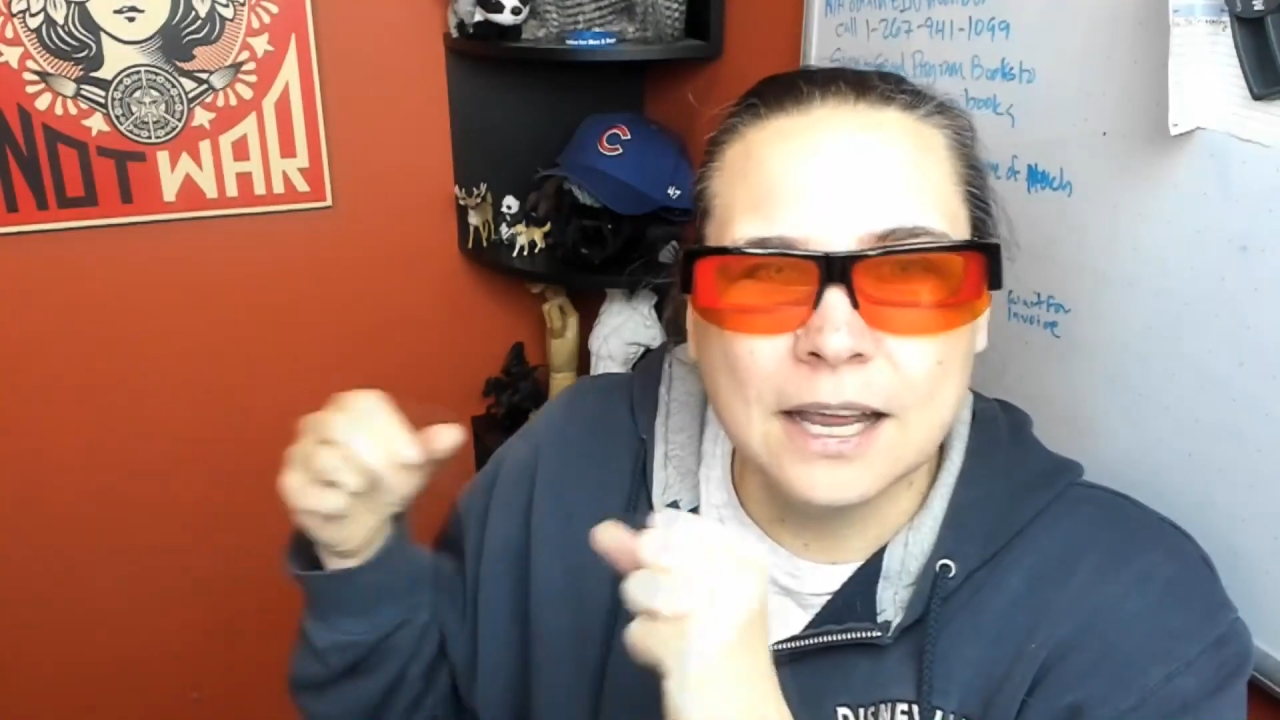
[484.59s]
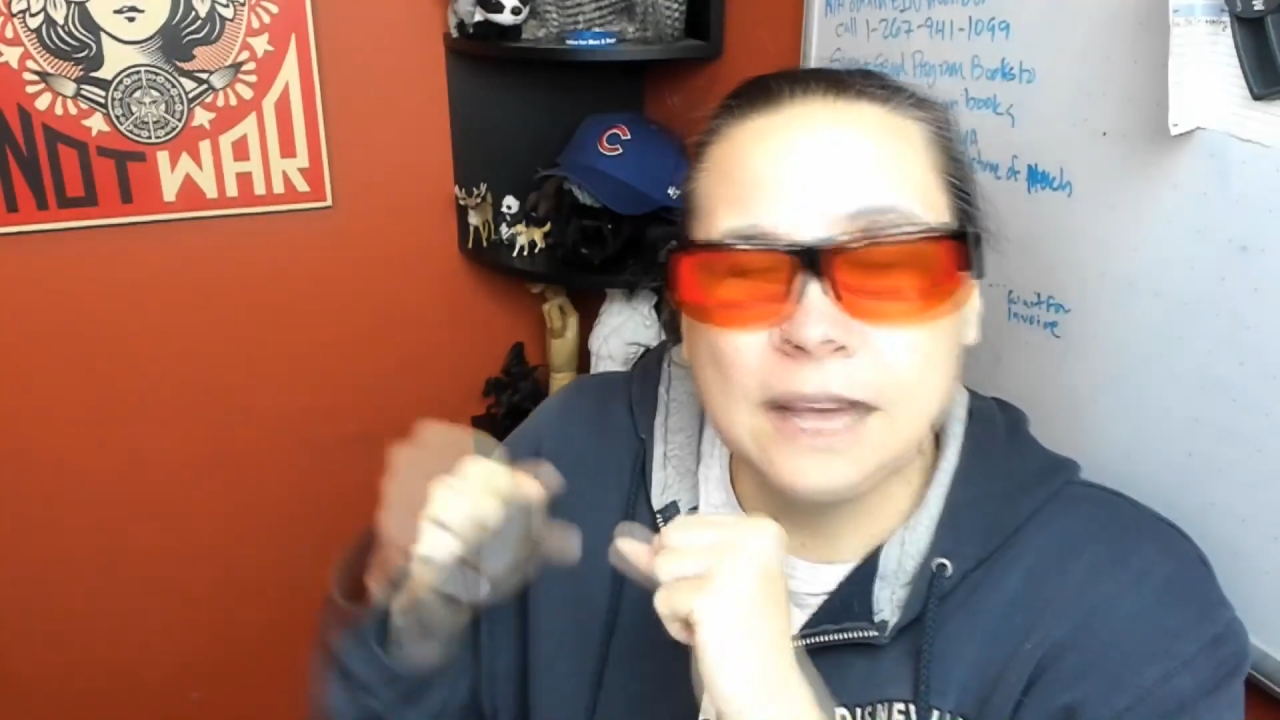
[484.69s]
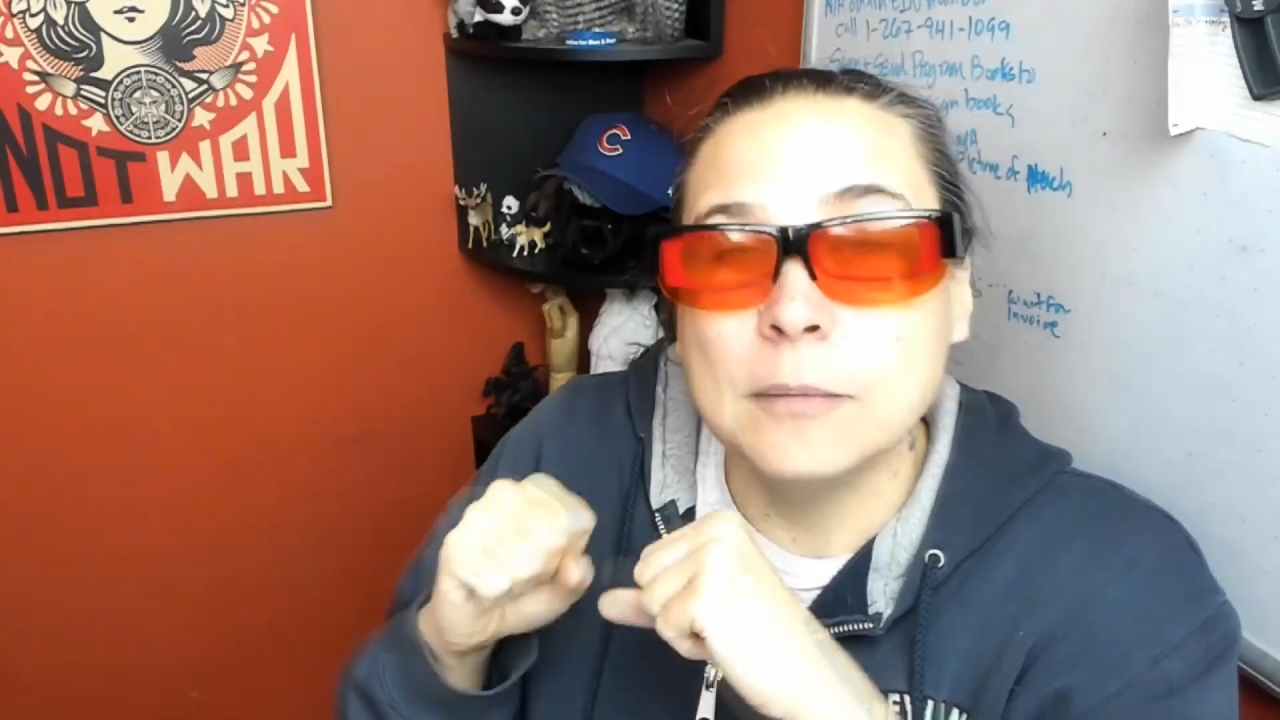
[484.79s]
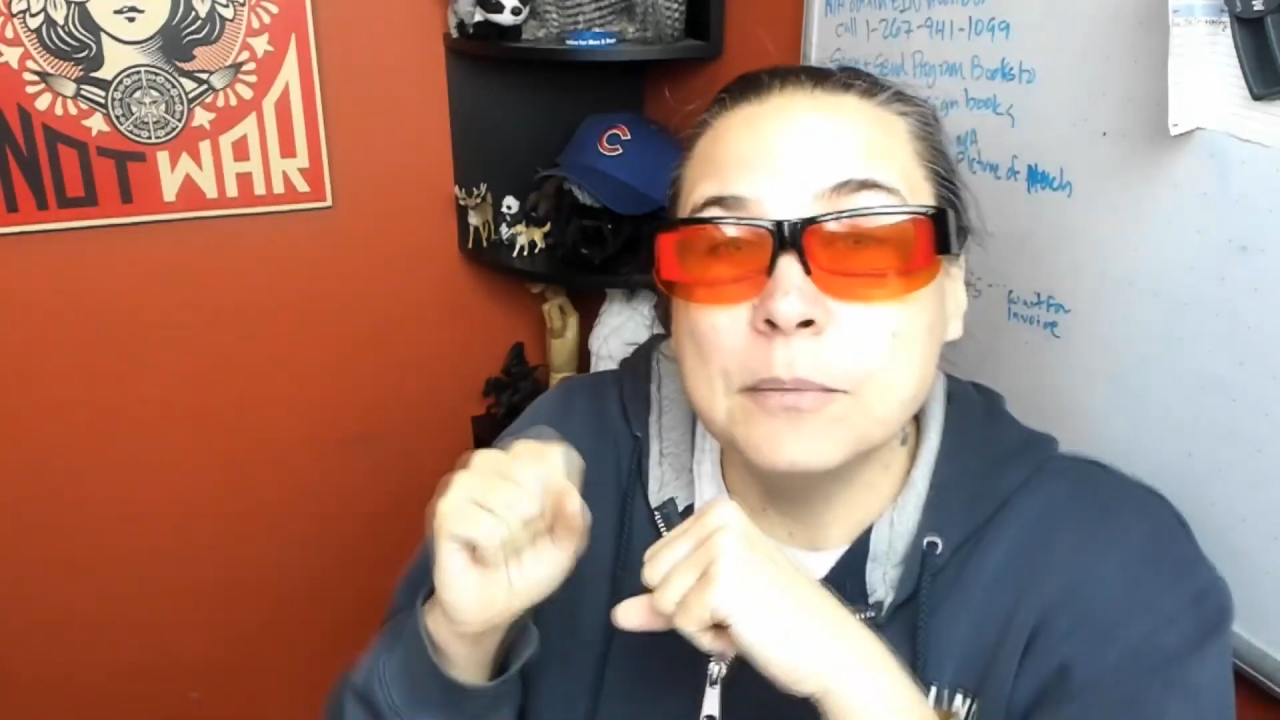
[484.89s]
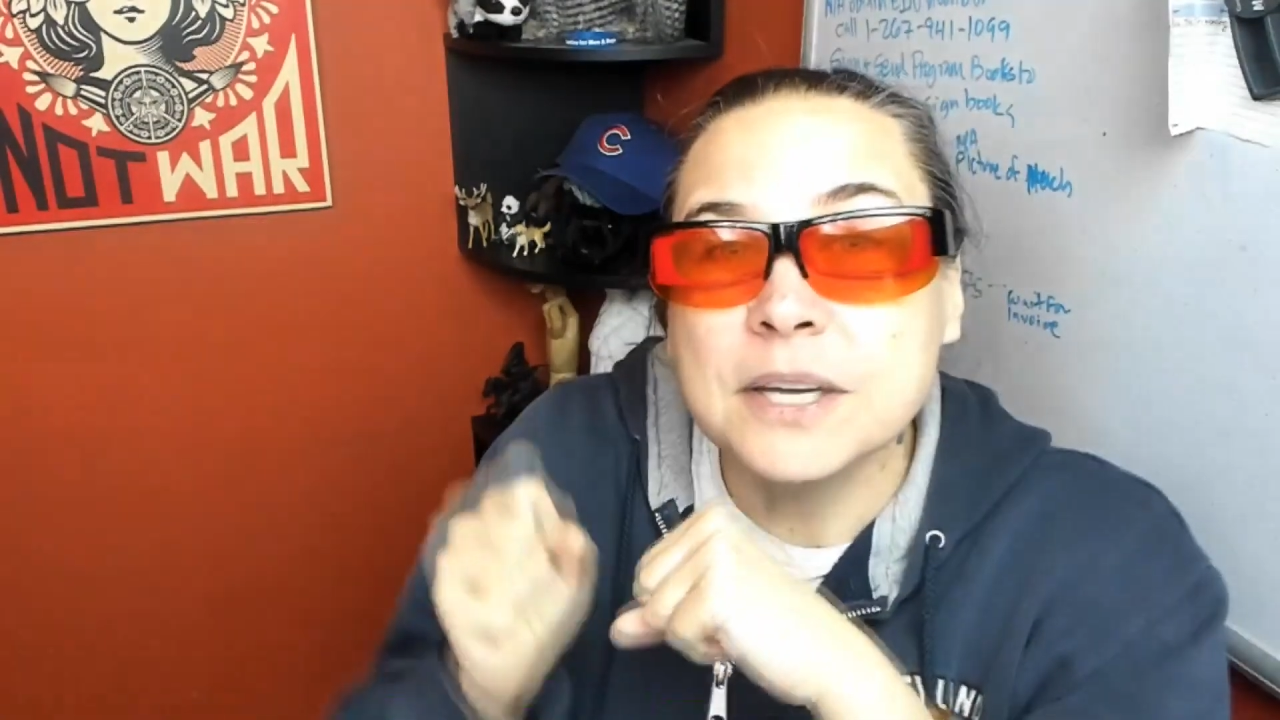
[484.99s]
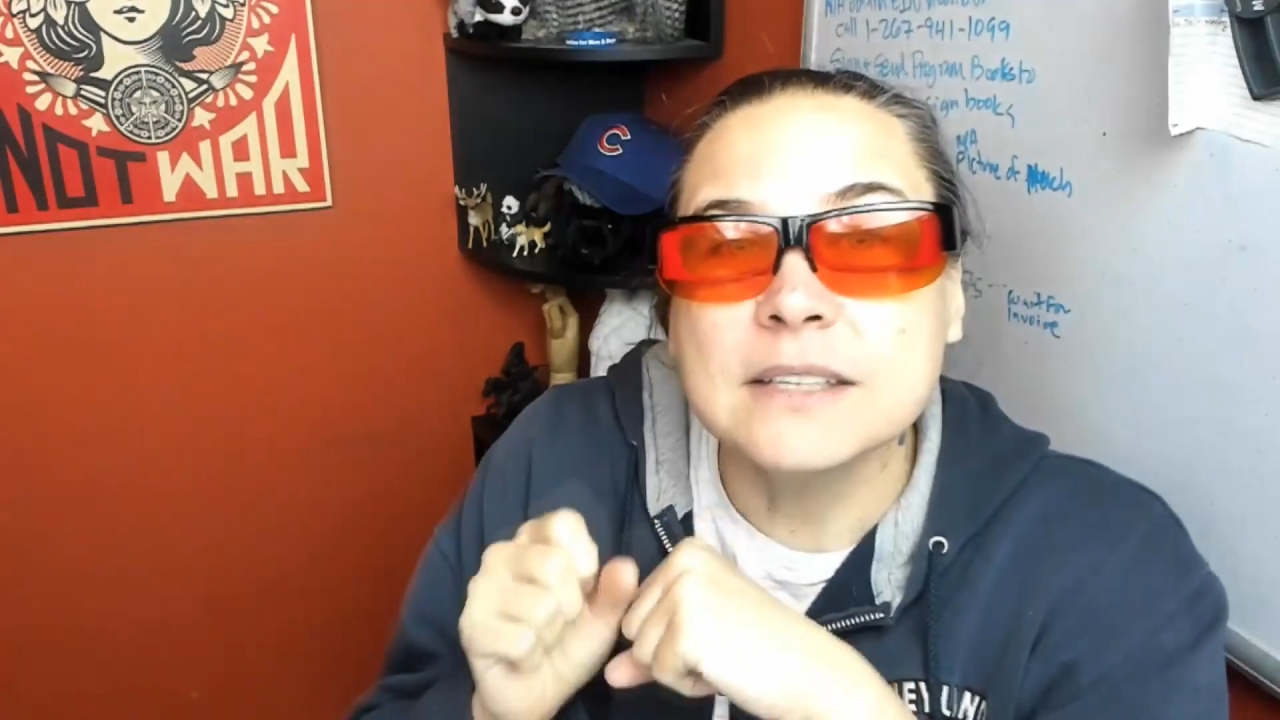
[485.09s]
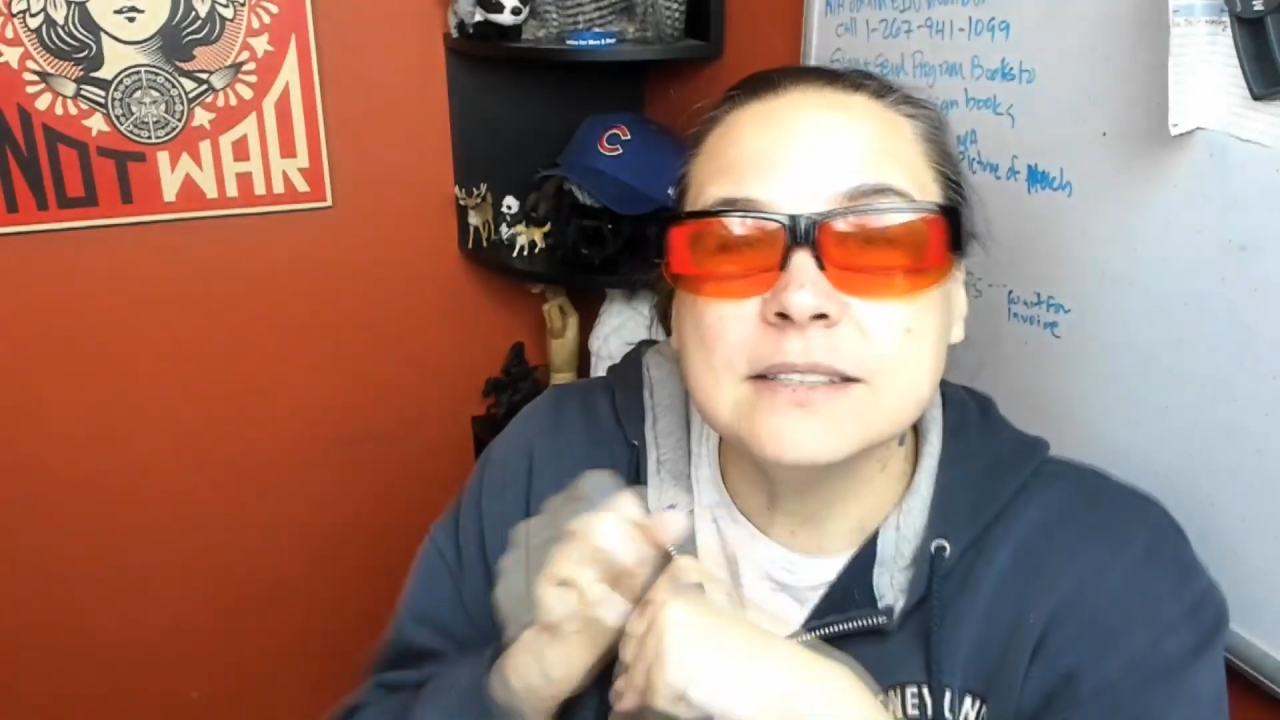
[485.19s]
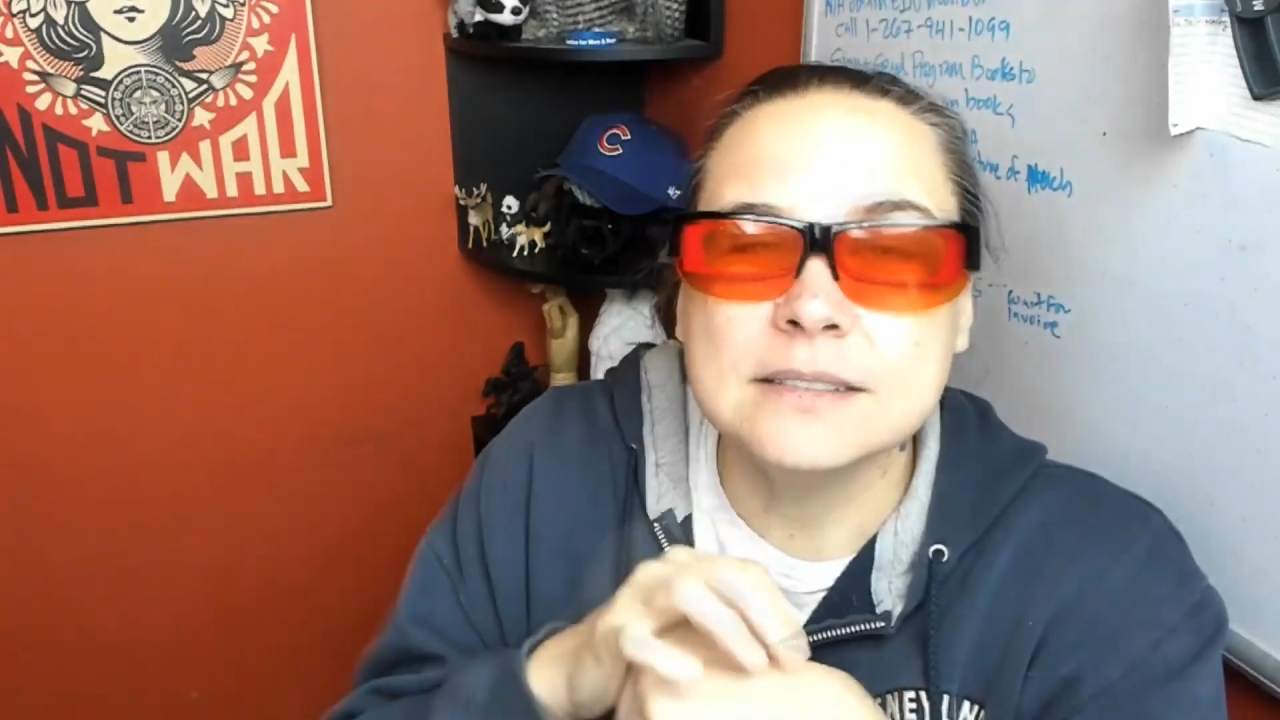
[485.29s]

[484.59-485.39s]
and the biggest